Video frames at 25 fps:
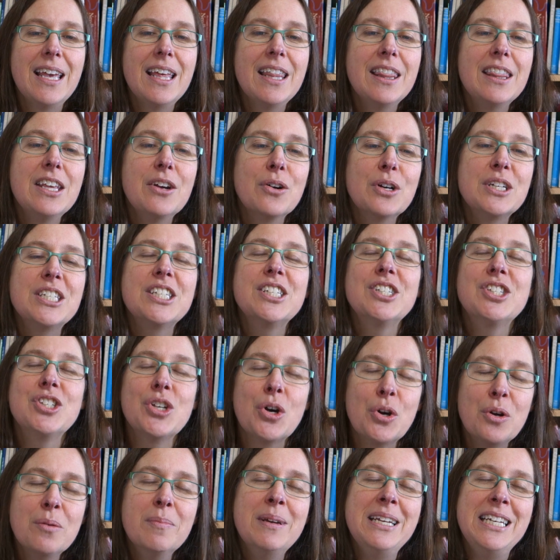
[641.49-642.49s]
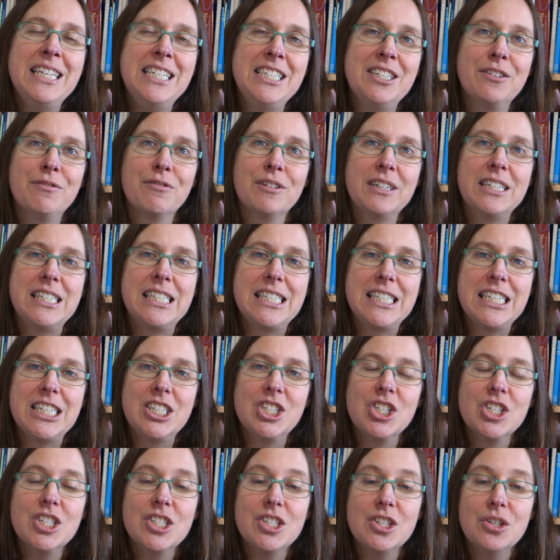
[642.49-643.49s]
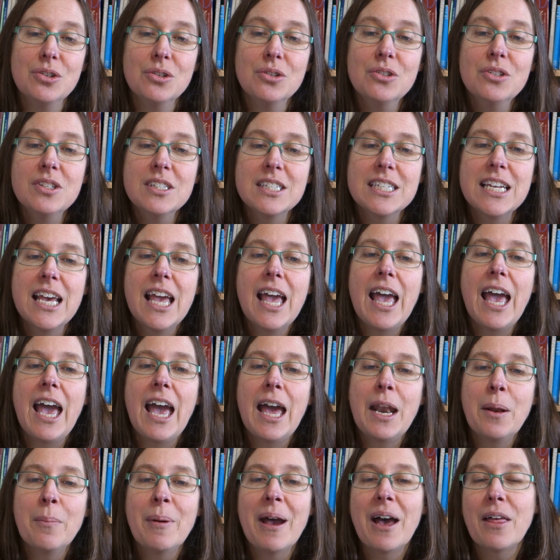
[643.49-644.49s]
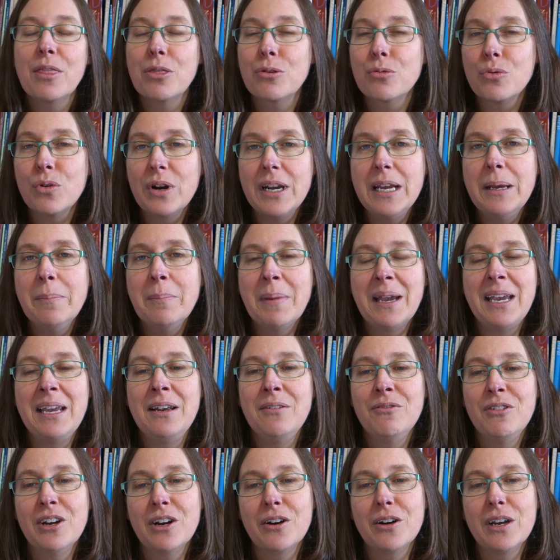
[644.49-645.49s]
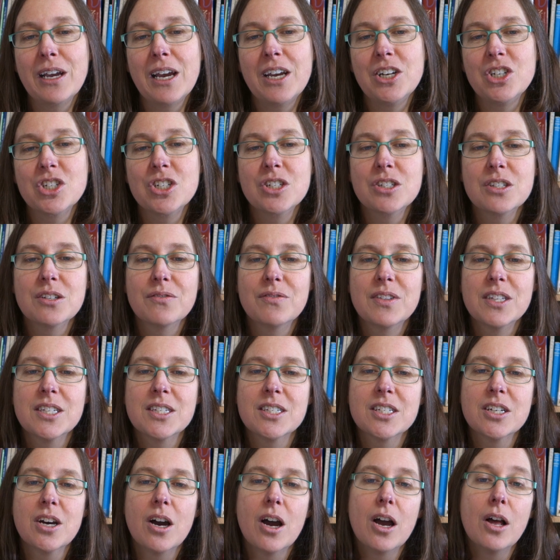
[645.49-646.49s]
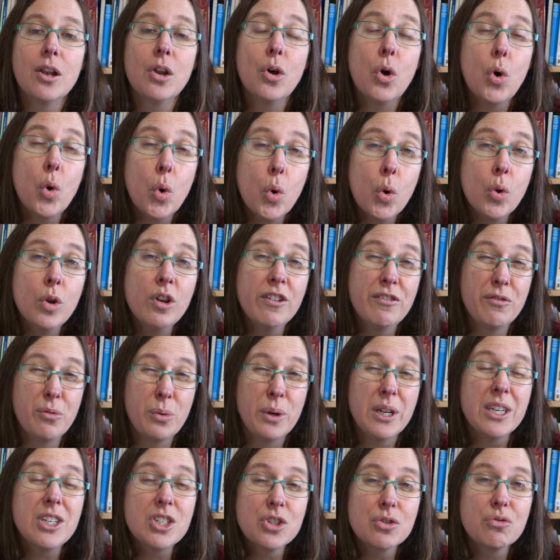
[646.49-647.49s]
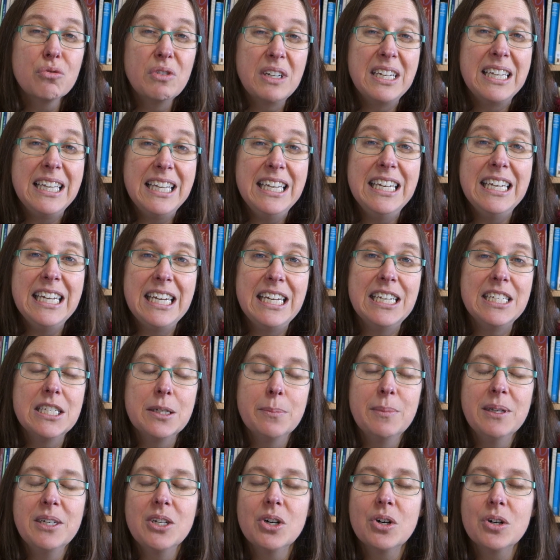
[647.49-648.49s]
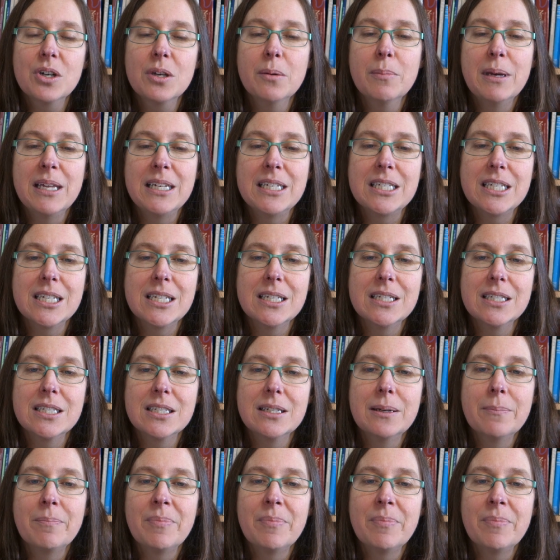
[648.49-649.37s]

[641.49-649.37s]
There are so many different stitches used and about 3 main variations of the style, all of which really need to be documented.